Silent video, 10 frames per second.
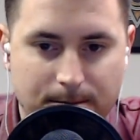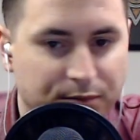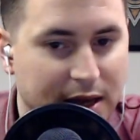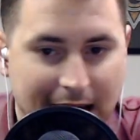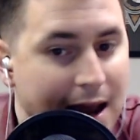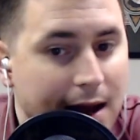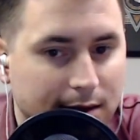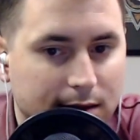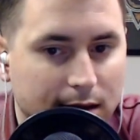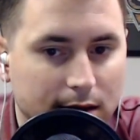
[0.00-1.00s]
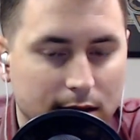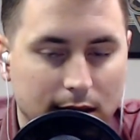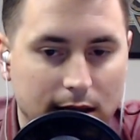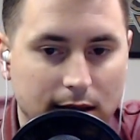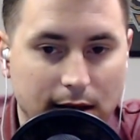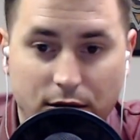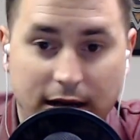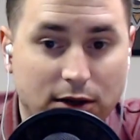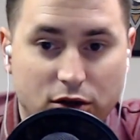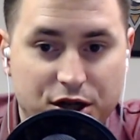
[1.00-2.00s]
They can't. Neither
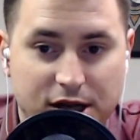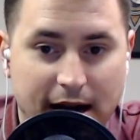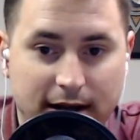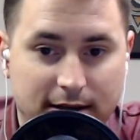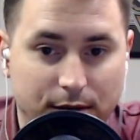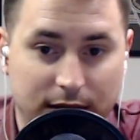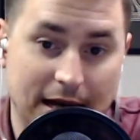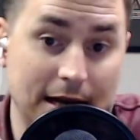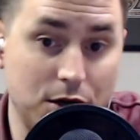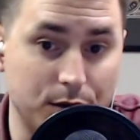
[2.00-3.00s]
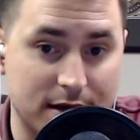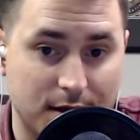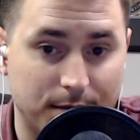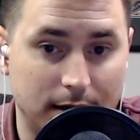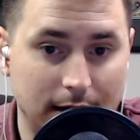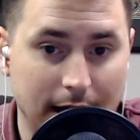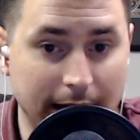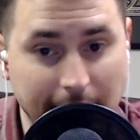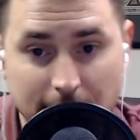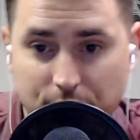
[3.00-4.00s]
can Christianity with Hinduism,
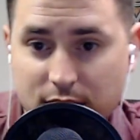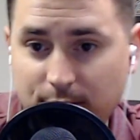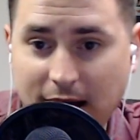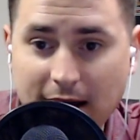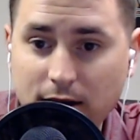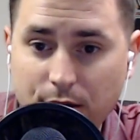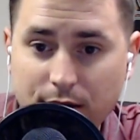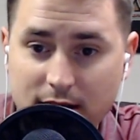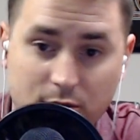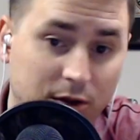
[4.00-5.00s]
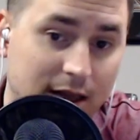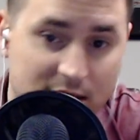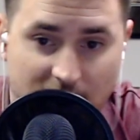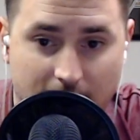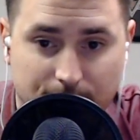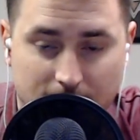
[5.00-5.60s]
and Hinduism can't coexist with Islam,